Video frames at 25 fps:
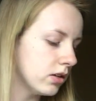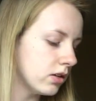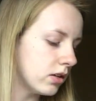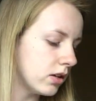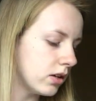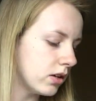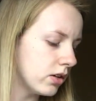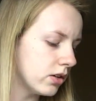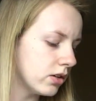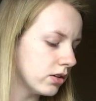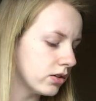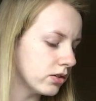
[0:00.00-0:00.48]

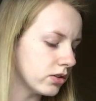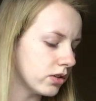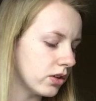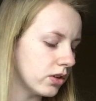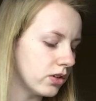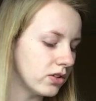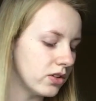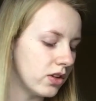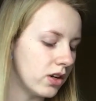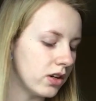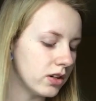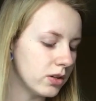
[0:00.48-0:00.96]
There's
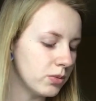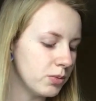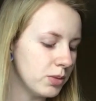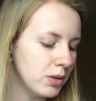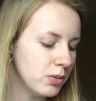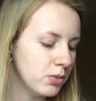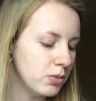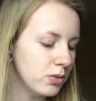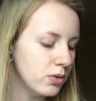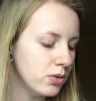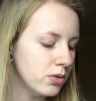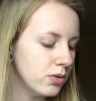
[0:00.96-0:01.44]
a lot of
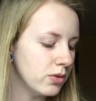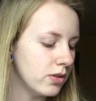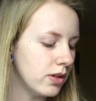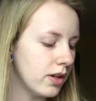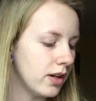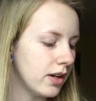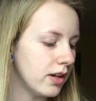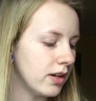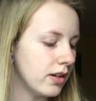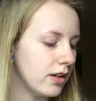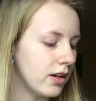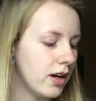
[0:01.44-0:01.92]
people
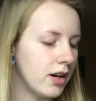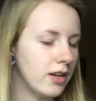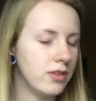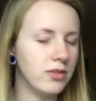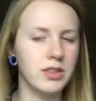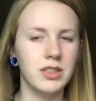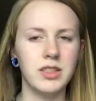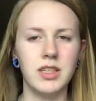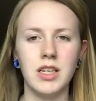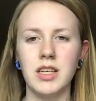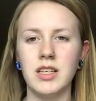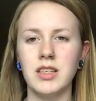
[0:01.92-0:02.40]
that
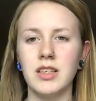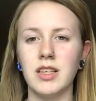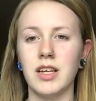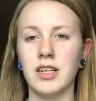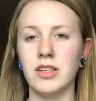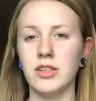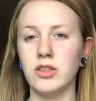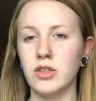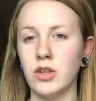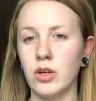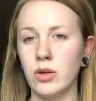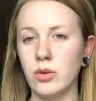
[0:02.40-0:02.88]
I've seen
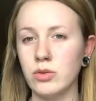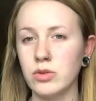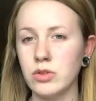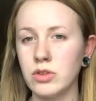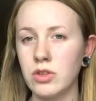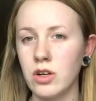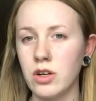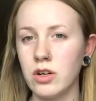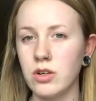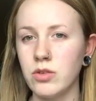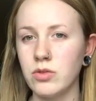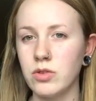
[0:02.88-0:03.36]
that don't
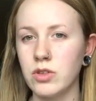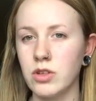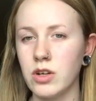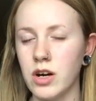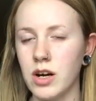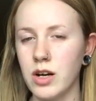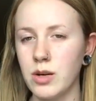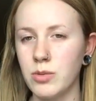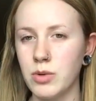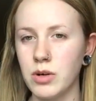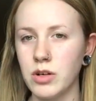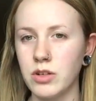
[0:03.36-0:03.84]
start off with their
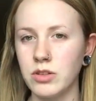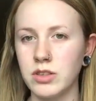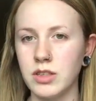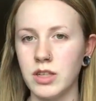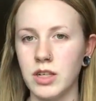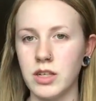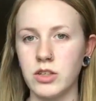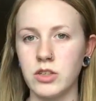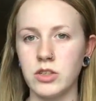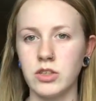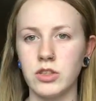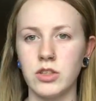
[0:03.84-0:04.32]
eyebrows.
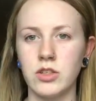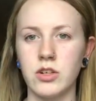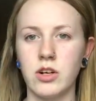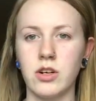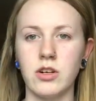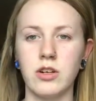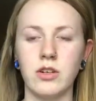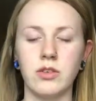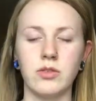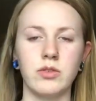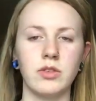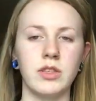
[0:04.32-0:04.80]
They actually
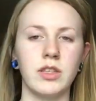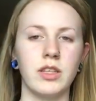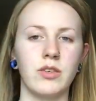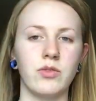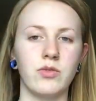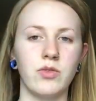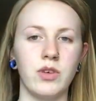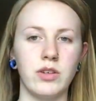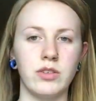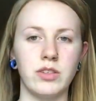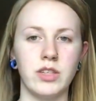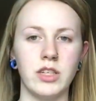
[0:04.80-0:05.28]
start off with
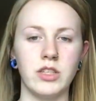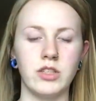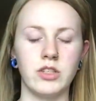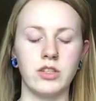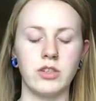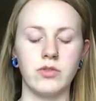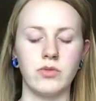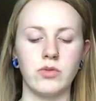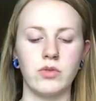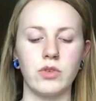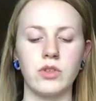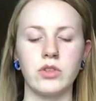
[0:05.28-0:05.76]
like
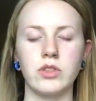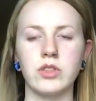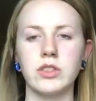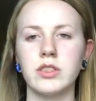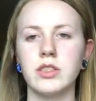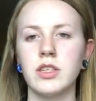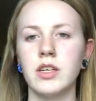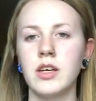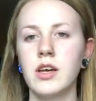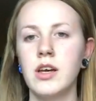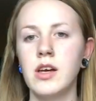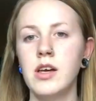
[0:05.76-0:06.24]
foundation
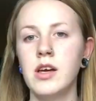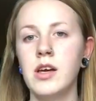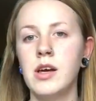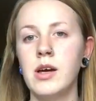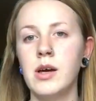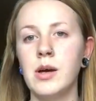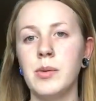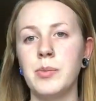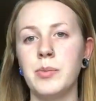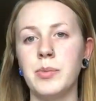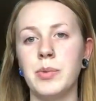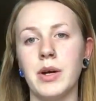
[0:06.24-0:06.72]
first,
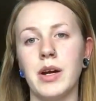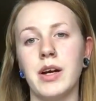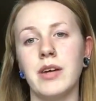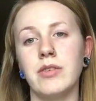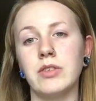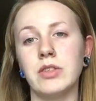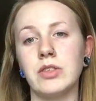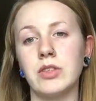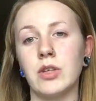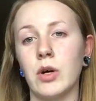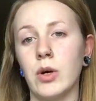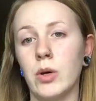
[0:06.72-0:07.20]
but I
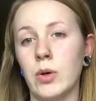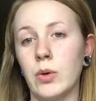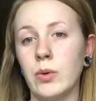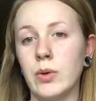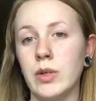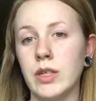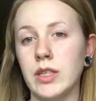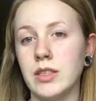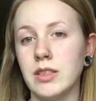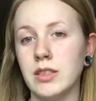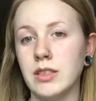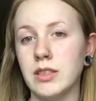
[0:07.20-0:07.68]
just
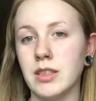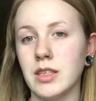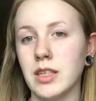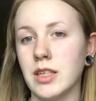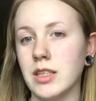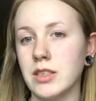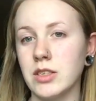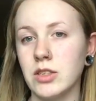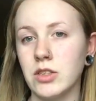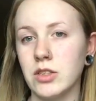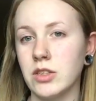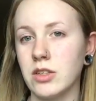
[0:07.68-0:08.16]
always
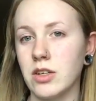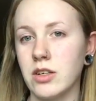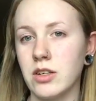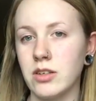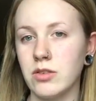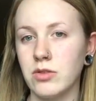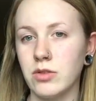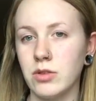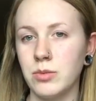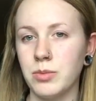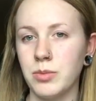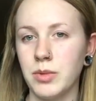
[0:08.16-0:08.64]
like to start
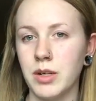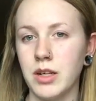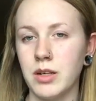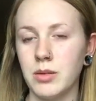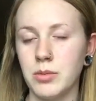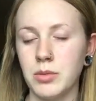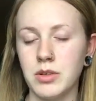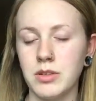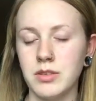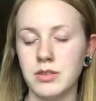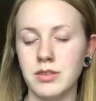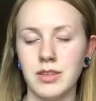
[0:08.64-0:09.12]
off with my
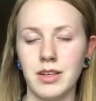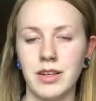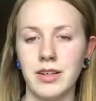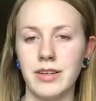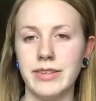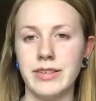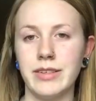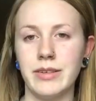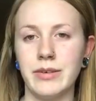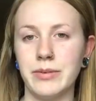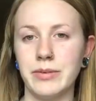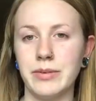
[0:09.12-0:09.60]
eyebrows.
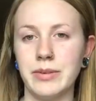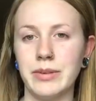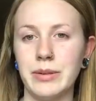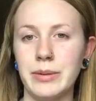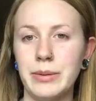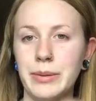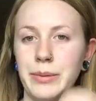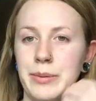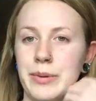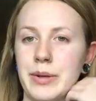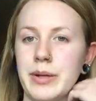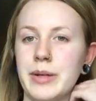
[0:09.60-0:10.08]
I don't really
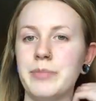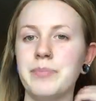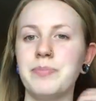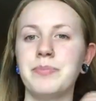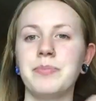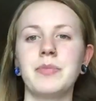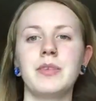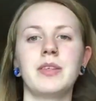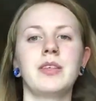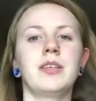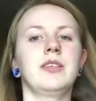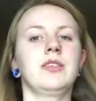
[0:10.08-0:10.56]
know why.
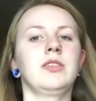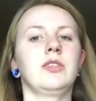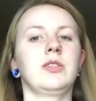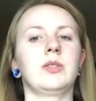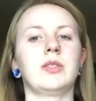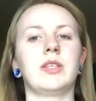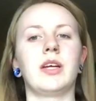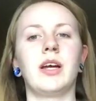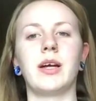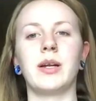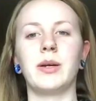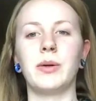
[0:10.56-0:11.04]
It's
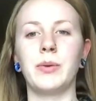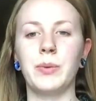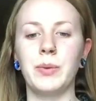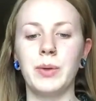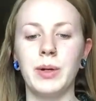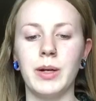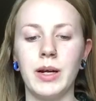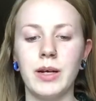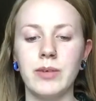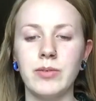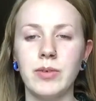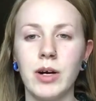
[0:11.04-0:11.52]
just kind of
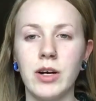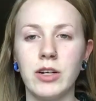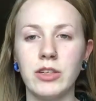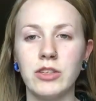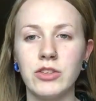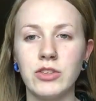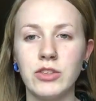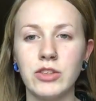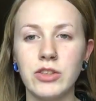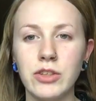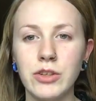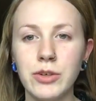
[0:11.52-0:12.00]
what I've
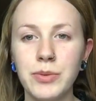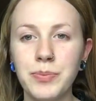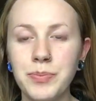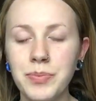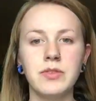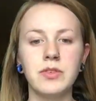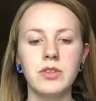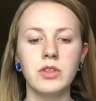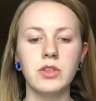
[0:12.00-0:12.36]
gotten used to.